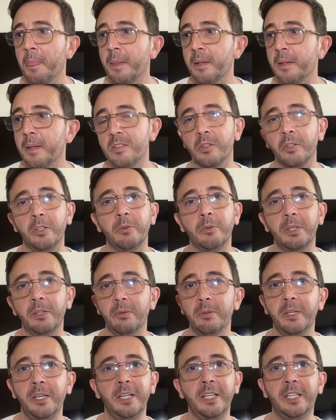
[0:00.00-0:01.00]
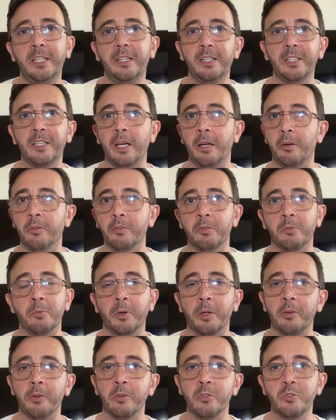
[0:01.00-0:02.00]
So you will really count on
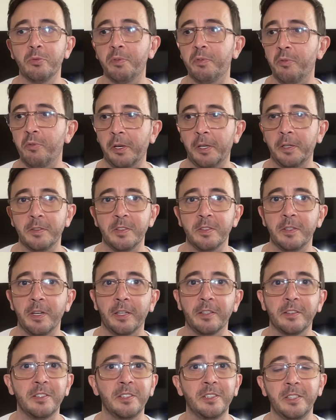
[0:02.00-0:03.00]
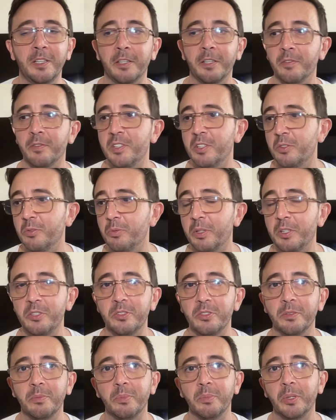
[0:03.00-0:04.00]
one or two friends in that kind of
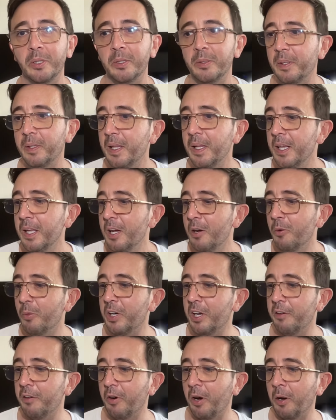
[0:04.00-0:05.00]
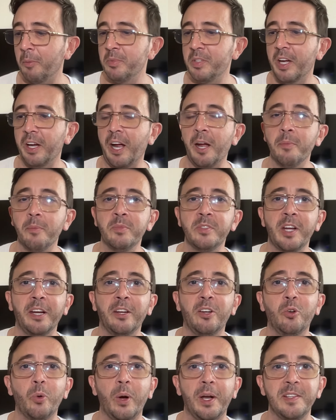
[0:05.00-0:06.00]
situation, but whatever, I'm, di I'm
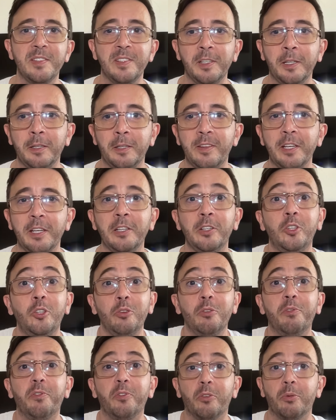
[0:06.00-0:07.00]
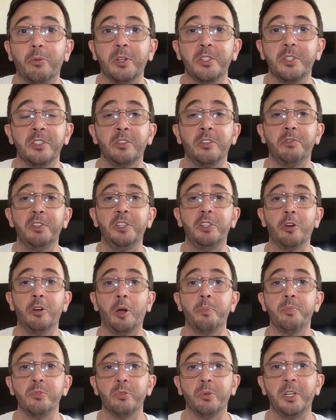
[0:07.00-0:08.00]
digressing. Thank you for watching the video
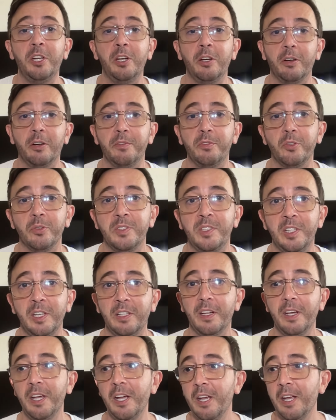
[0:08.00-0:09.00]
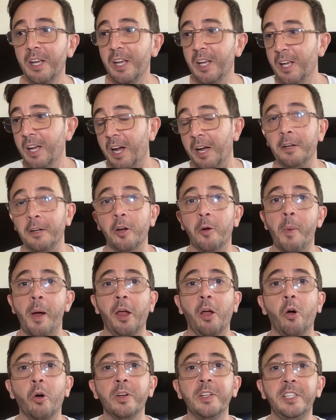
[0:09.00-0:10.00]
up to here if you did. I know my
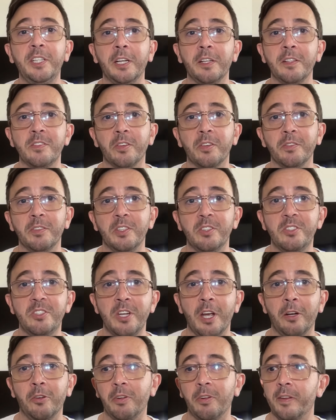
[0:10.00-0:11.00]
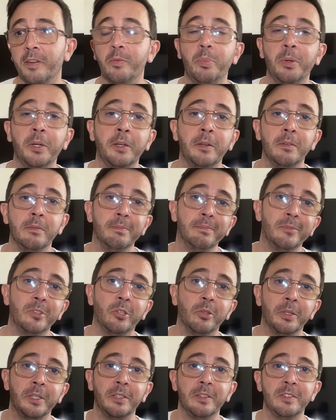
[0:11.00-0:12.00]
audience on this channel has been
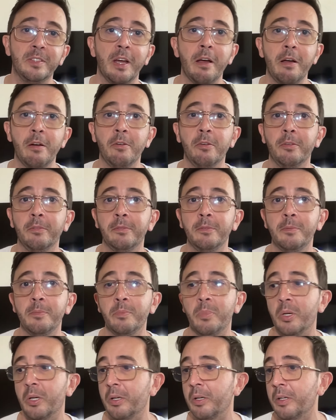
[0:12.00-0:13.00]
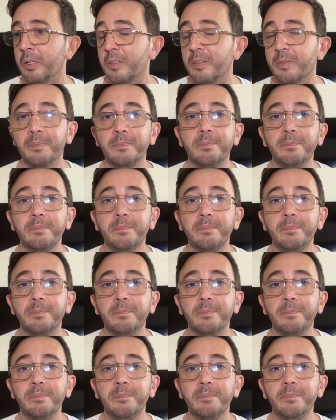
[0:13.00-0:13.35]
going down, but